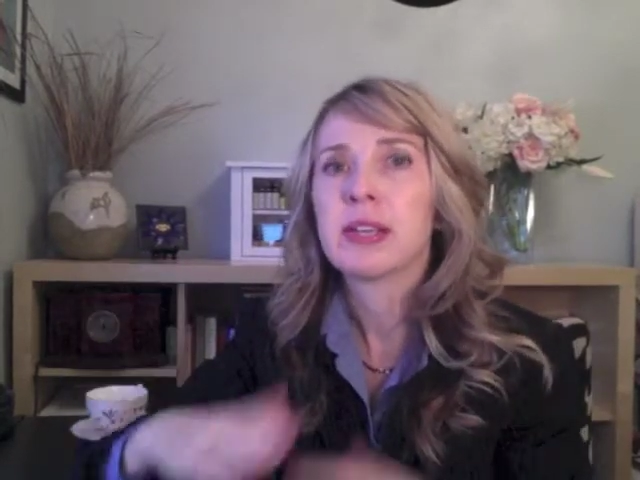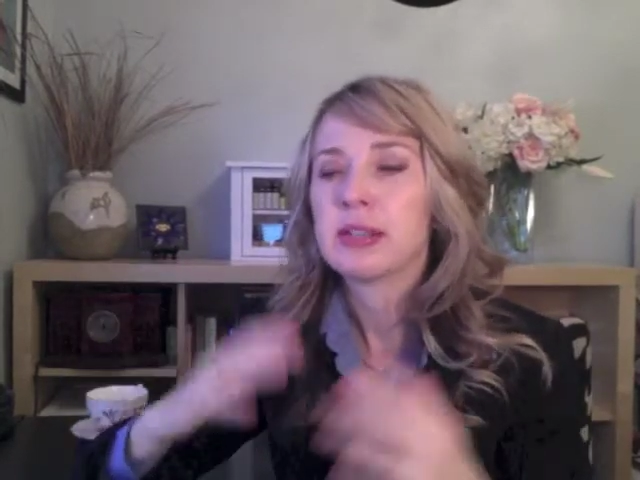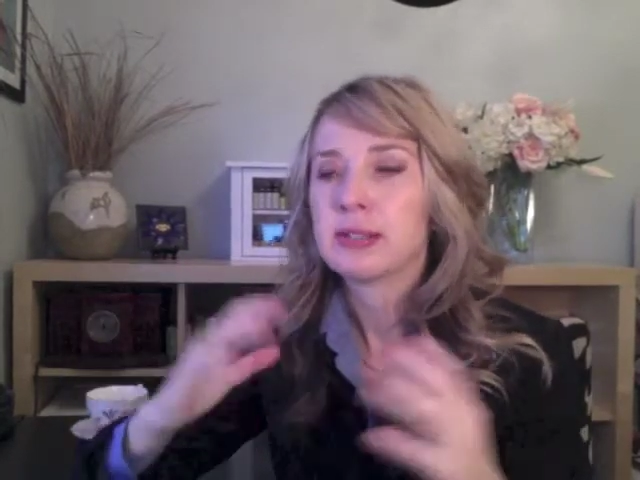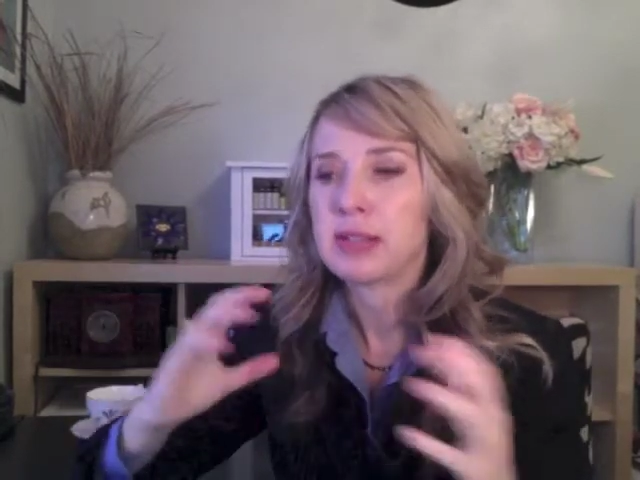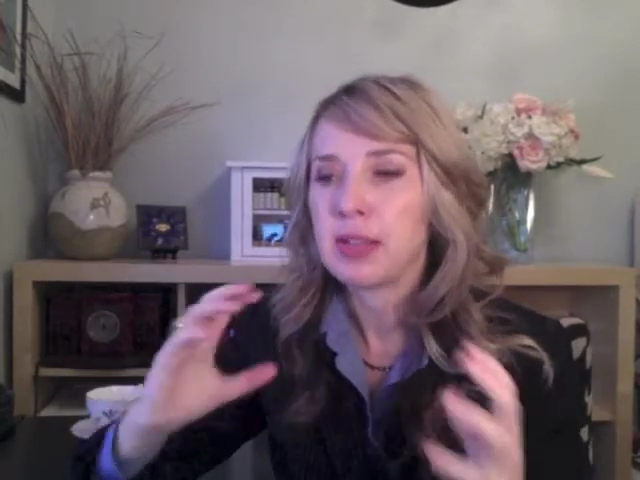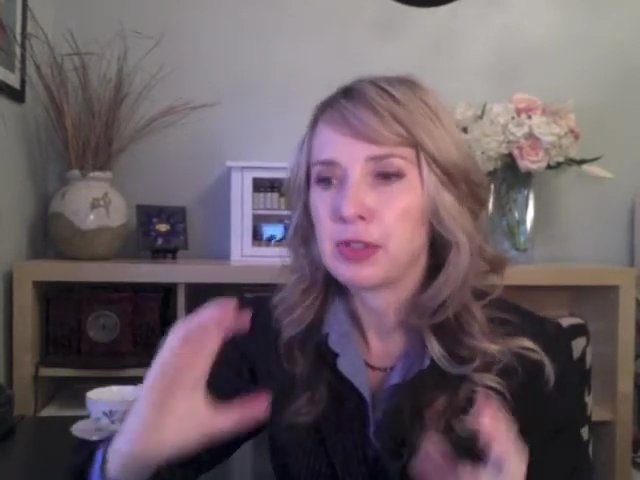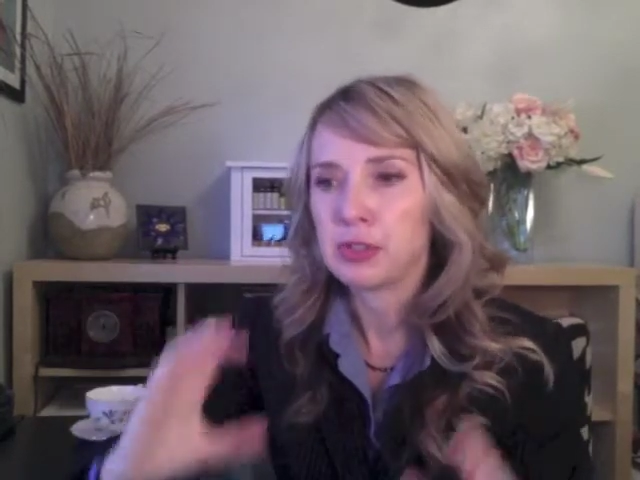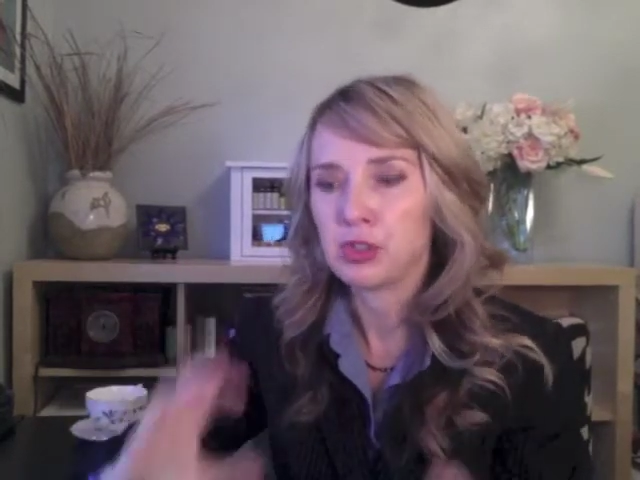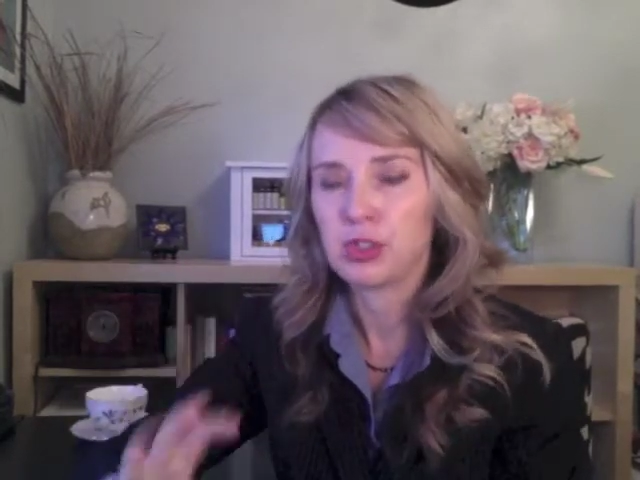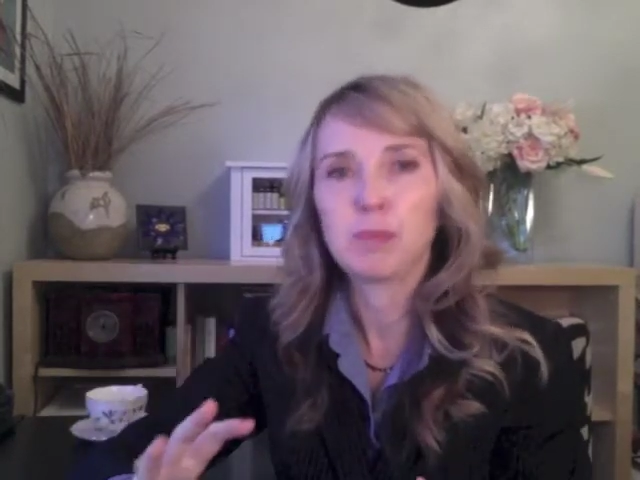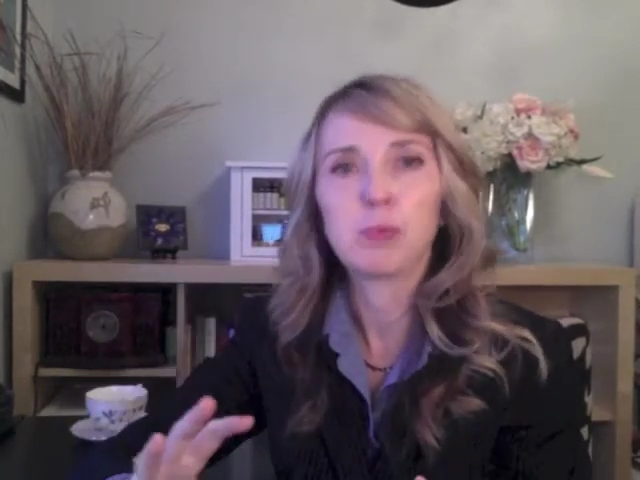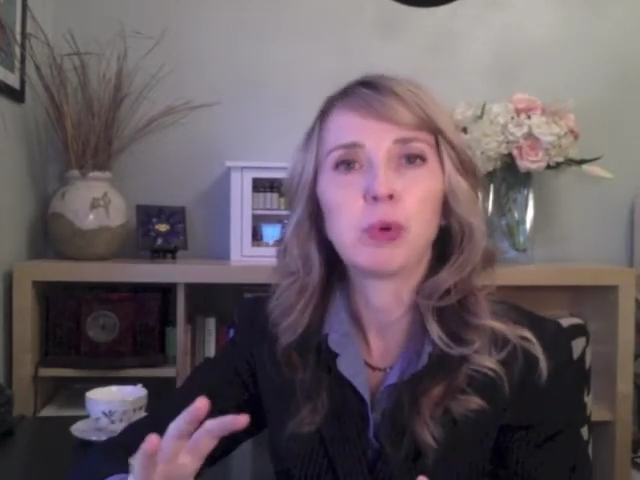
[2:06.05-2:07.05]
is that the
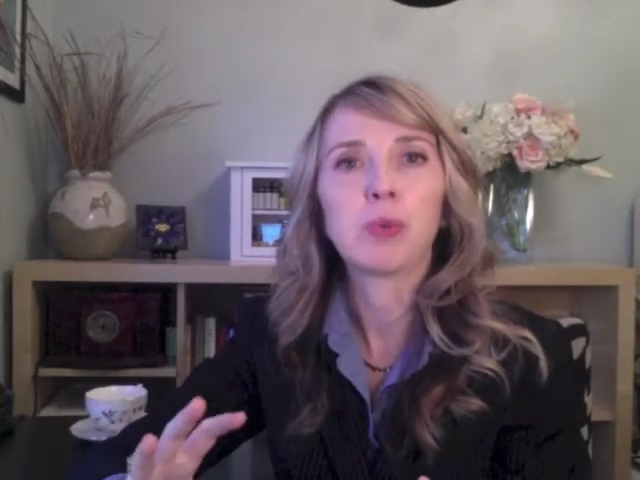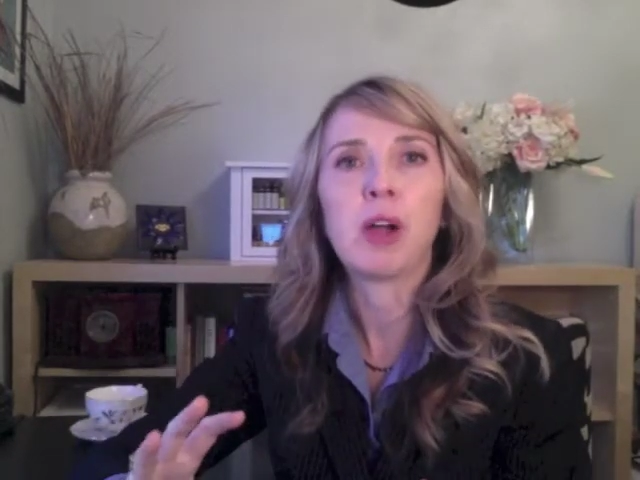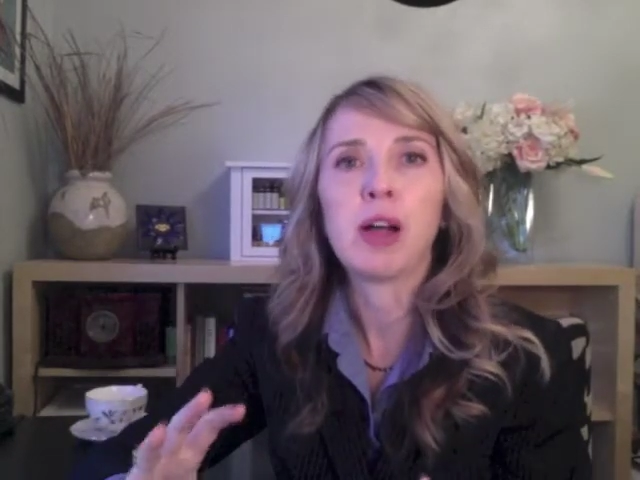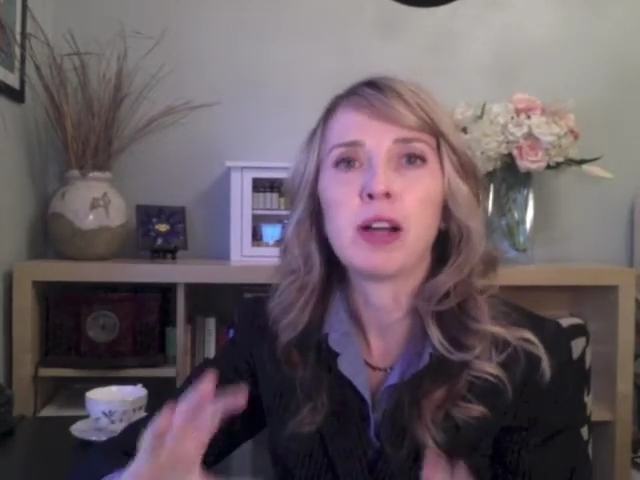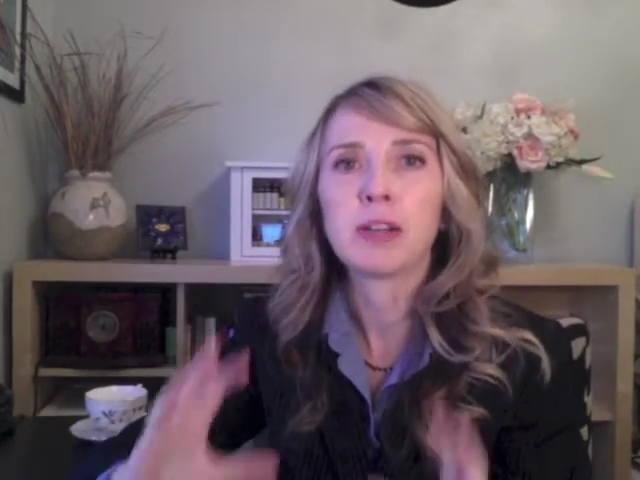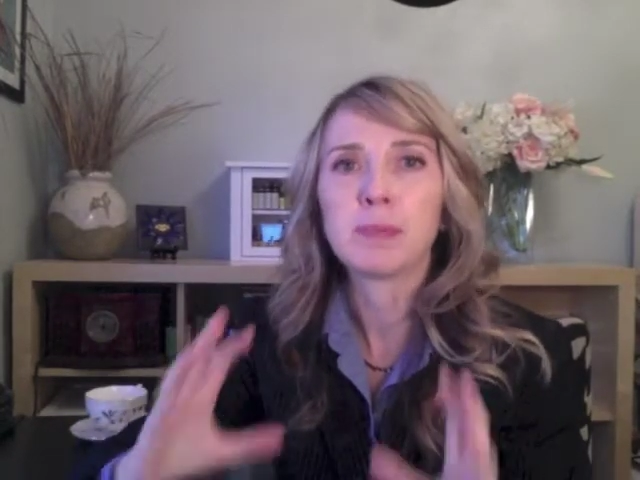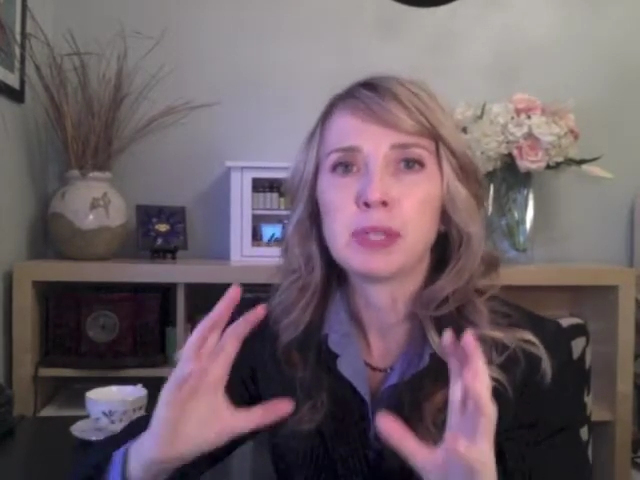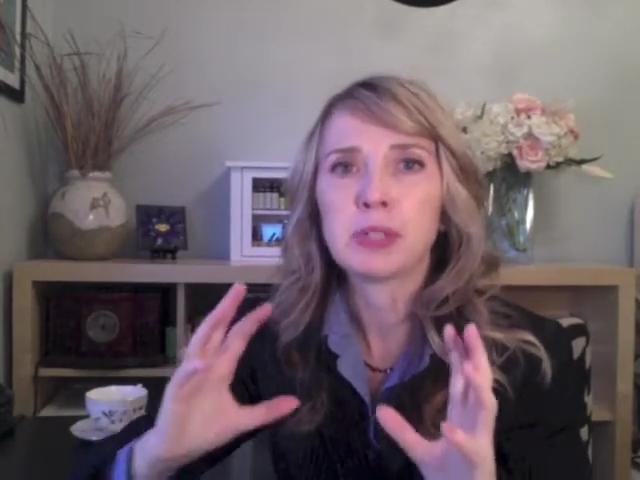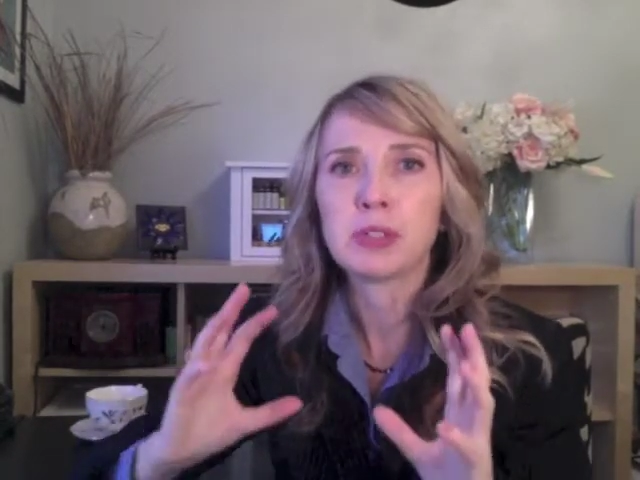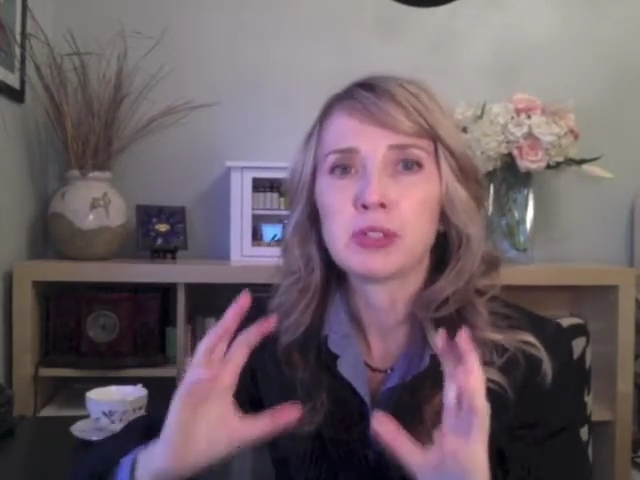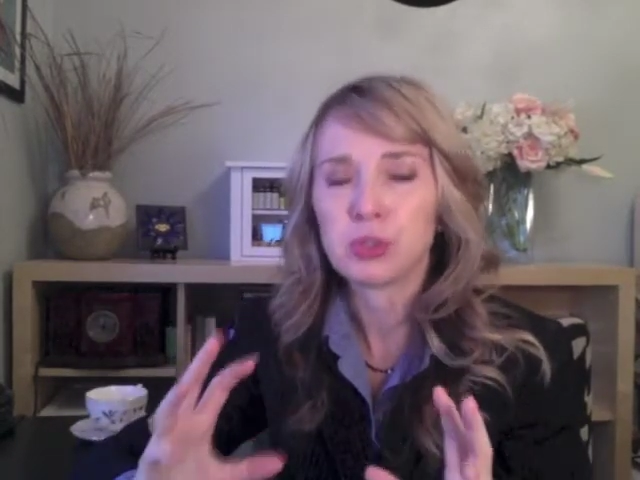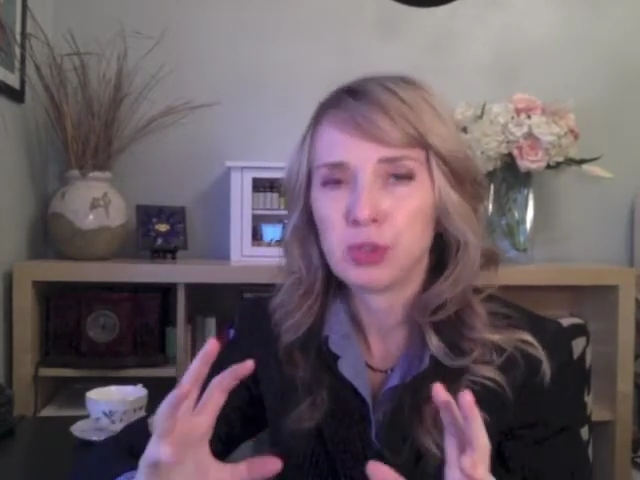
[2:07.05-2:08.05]
ship will rock, but
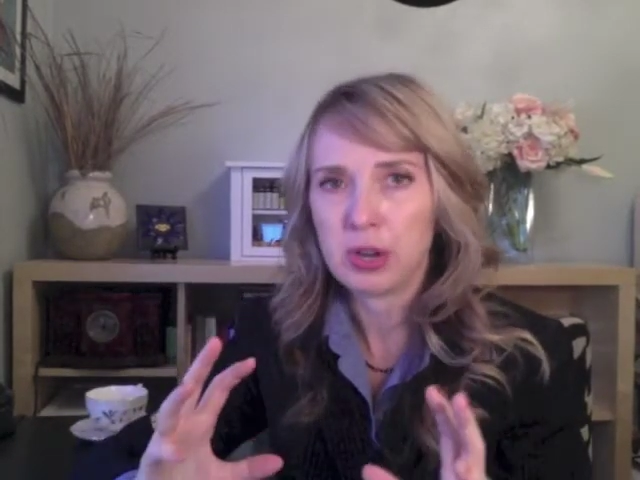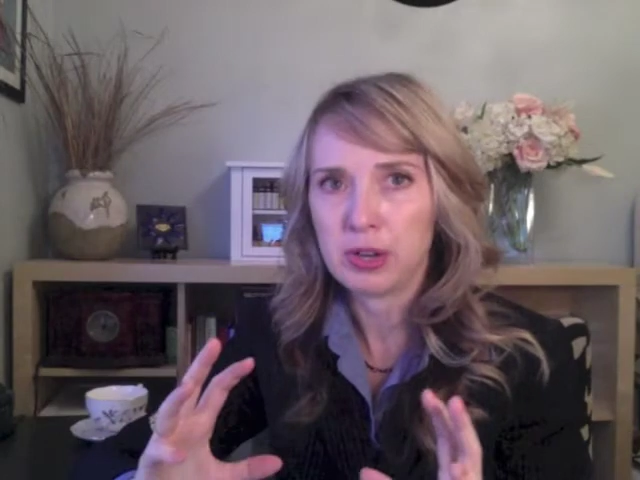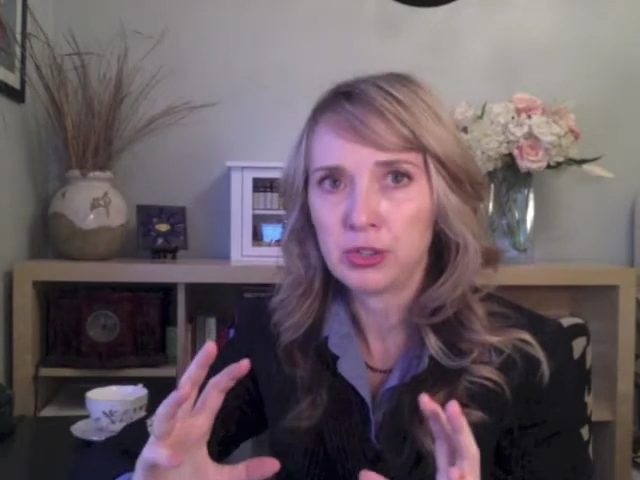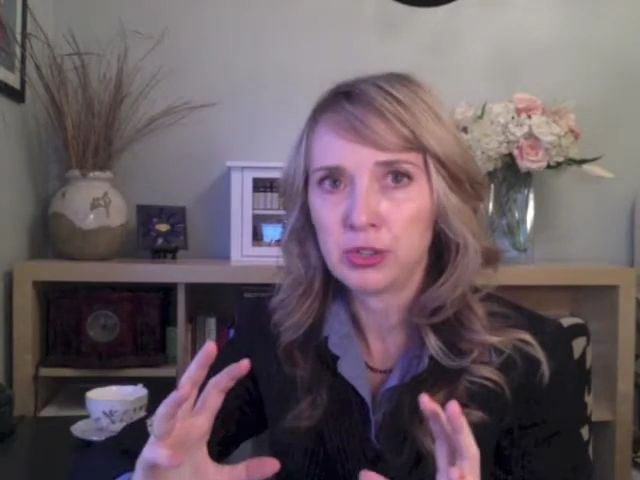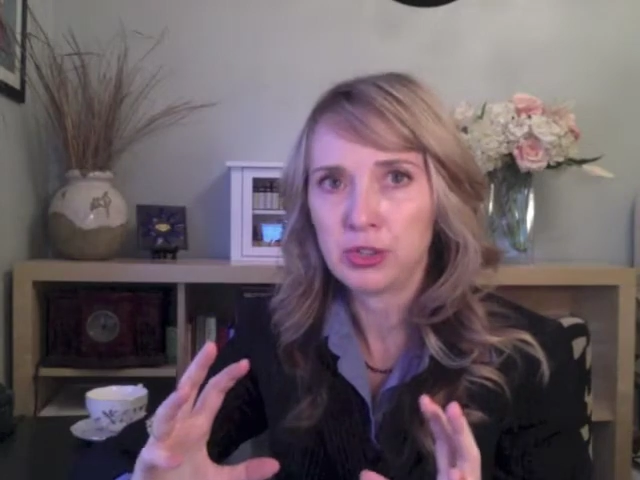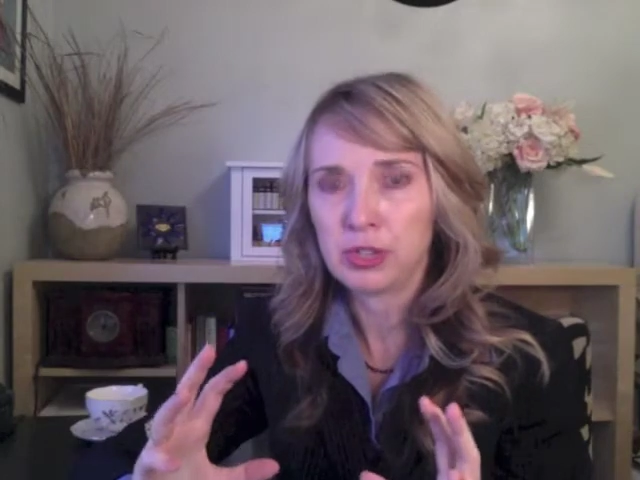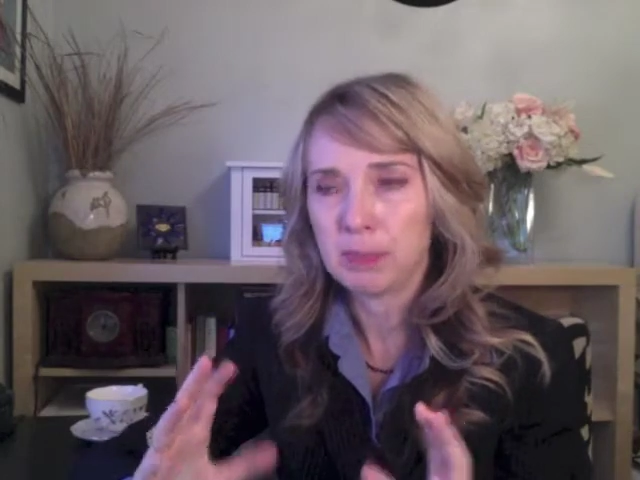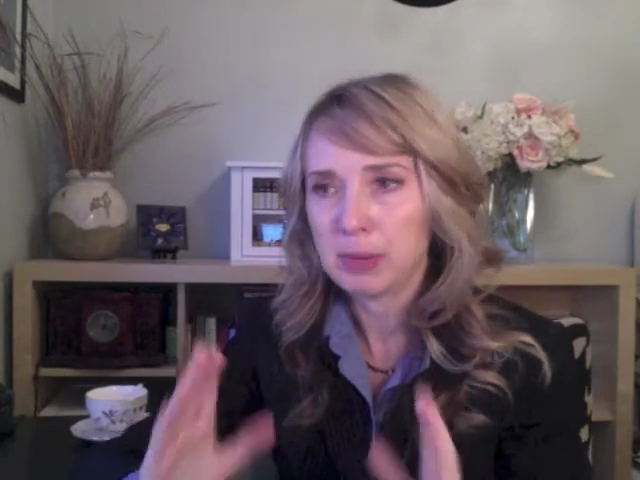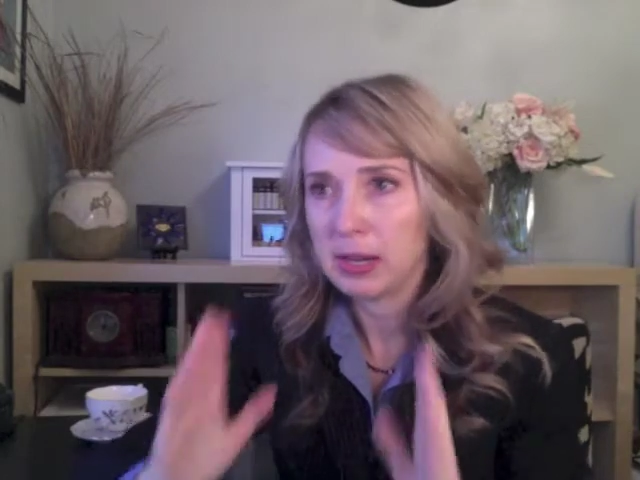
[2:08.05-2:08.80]
it's a strong ship,